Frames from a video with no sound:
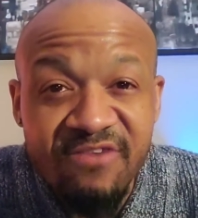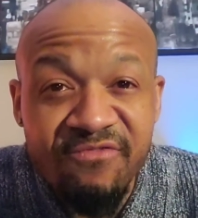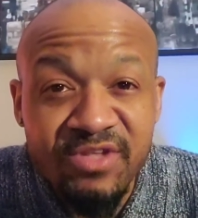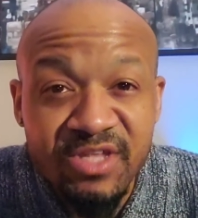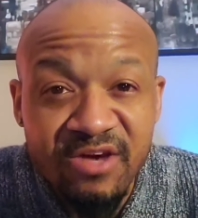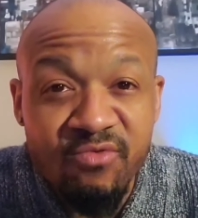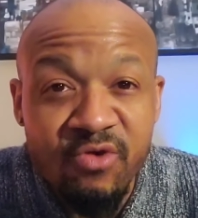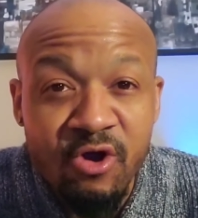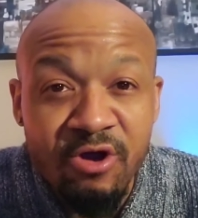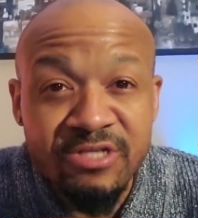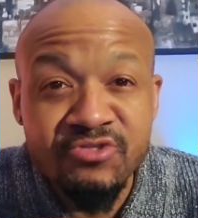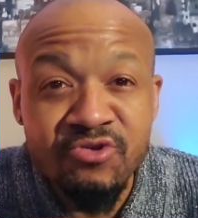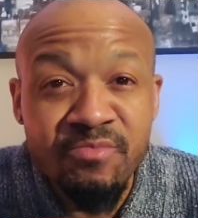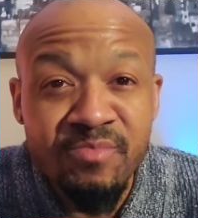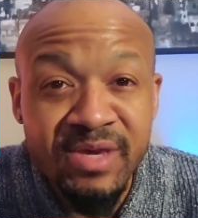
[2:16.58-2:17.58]
Mustaffa Love with
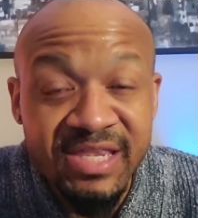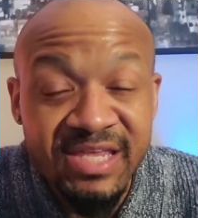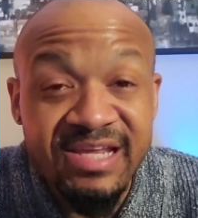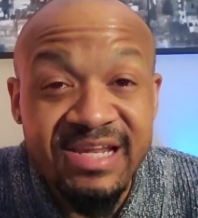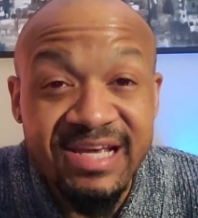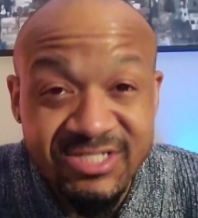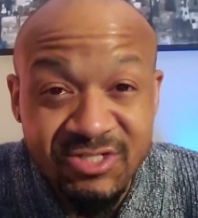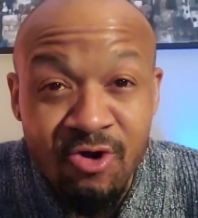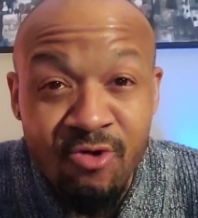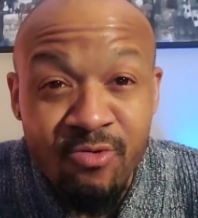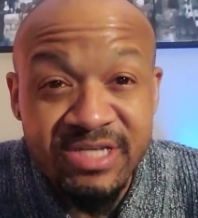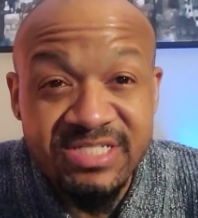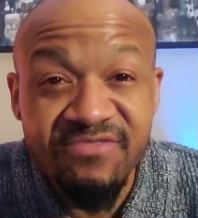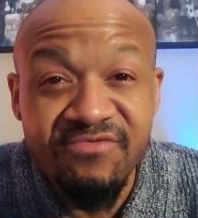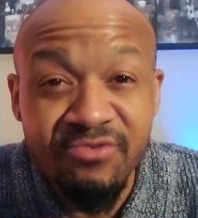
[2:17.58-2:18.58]
Heart Storm Media and as
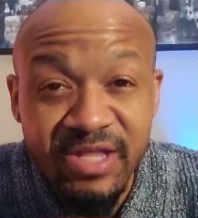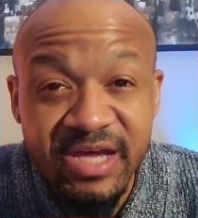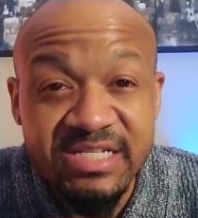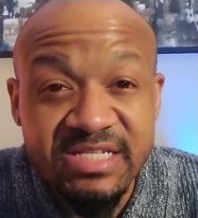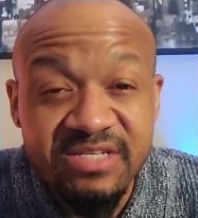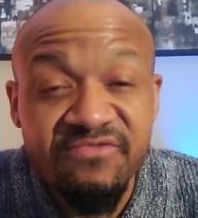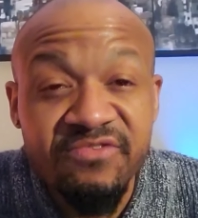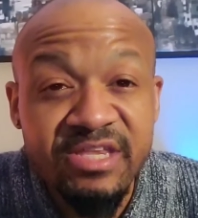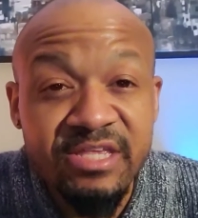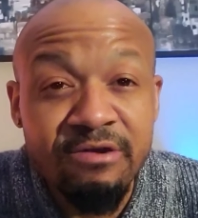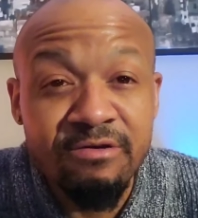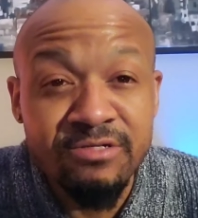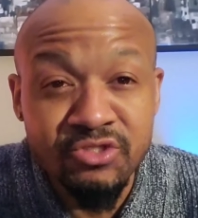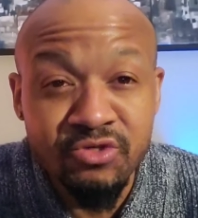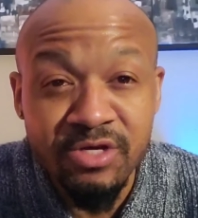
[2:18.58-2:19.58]
always if you like these
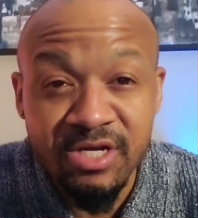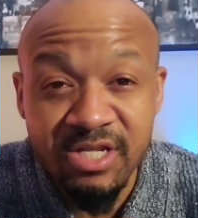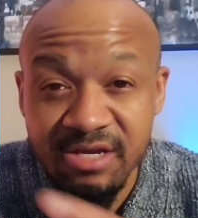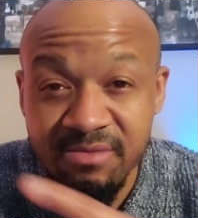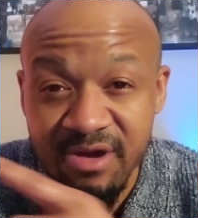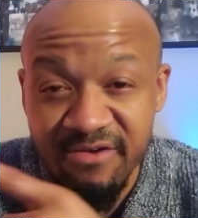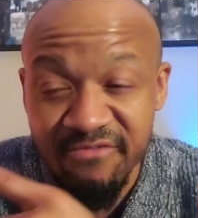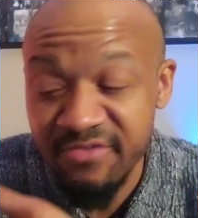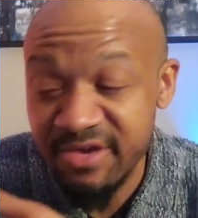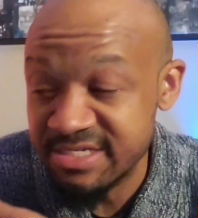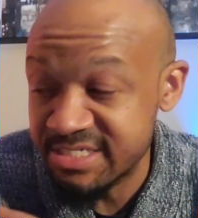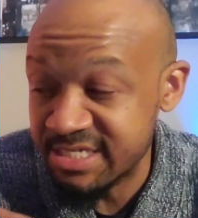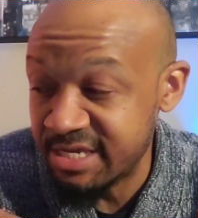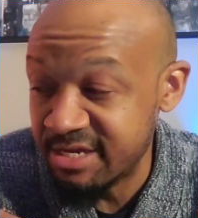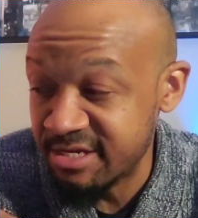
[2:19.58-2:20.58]
videos you can click my
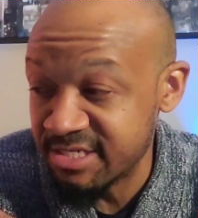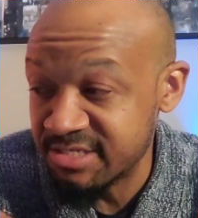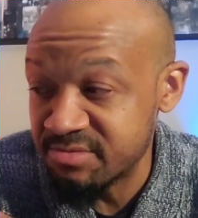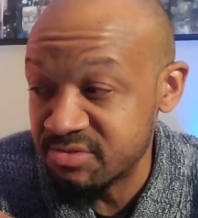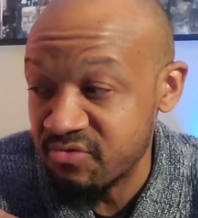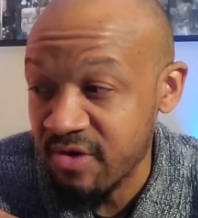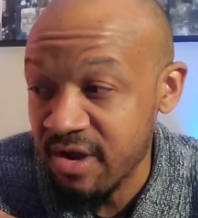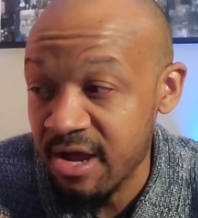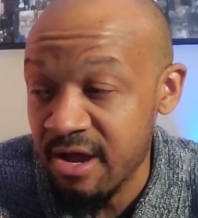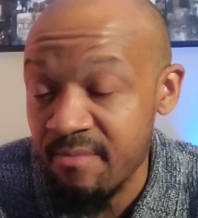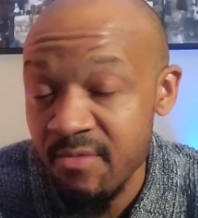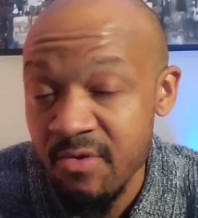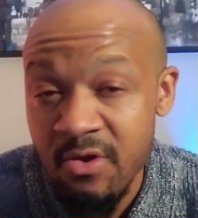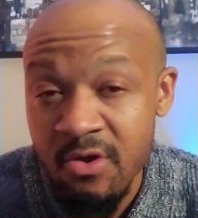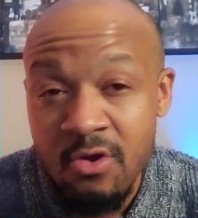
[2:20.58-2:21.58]
face here to
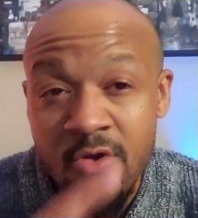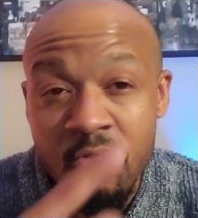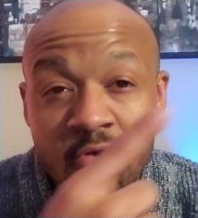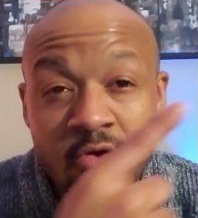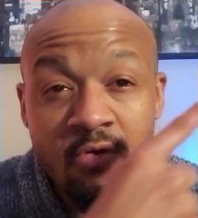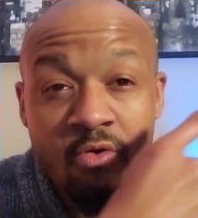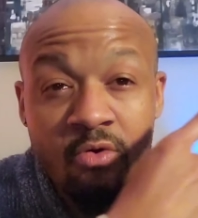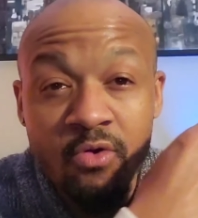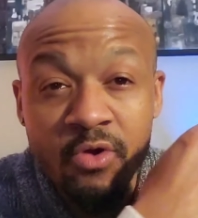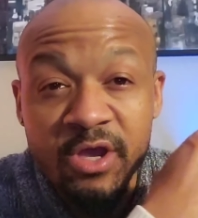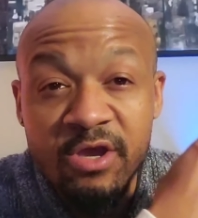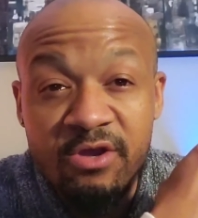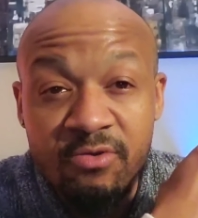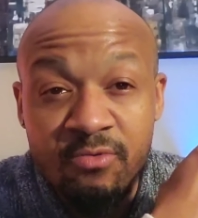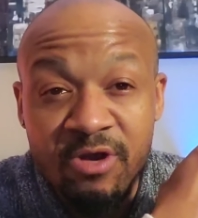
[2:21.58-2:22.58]
subscribe
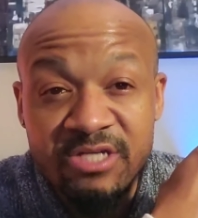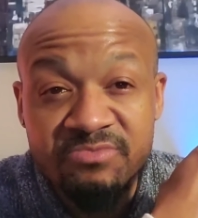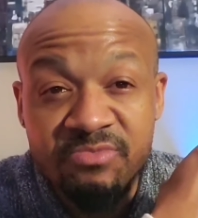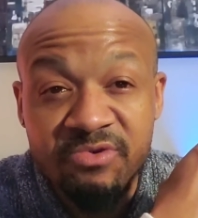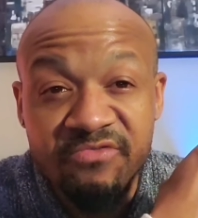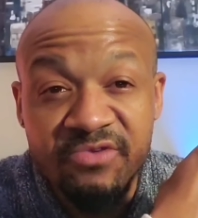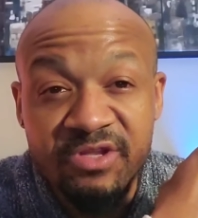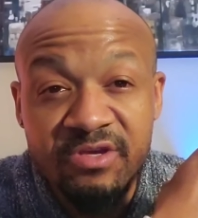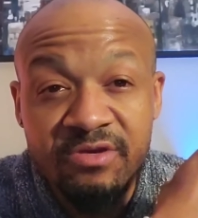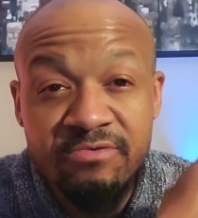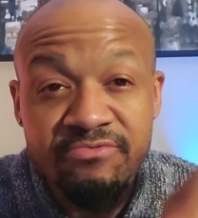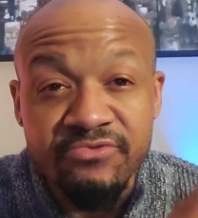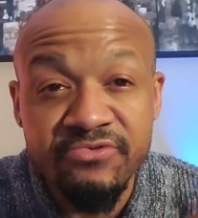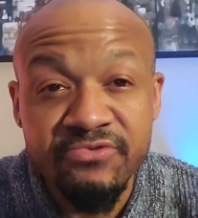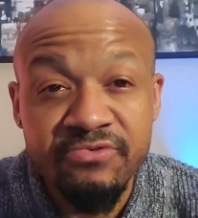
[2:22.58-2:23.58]
or here to watch more
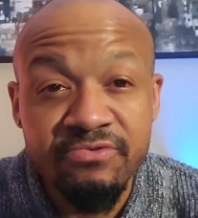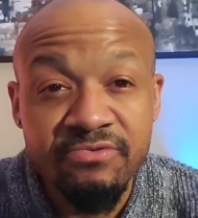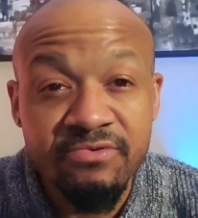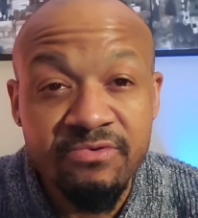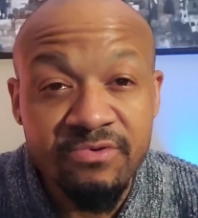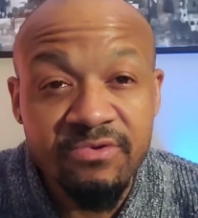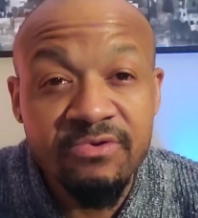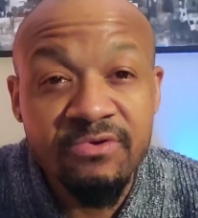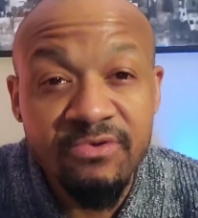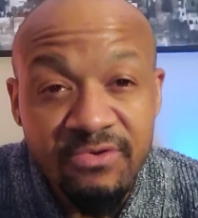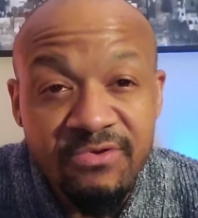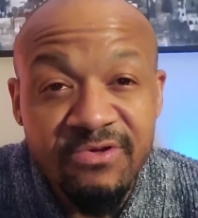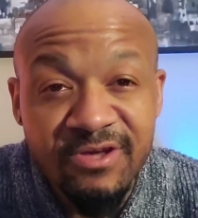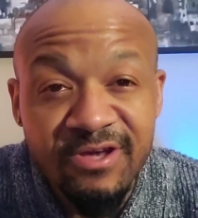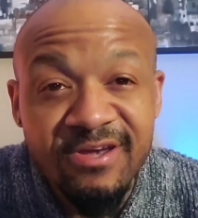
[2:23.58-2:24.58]
videos.
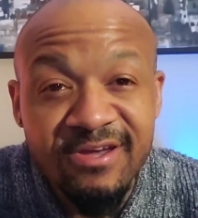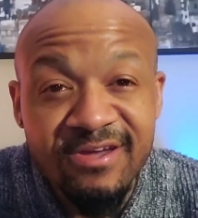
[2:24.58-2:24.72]
Yeah,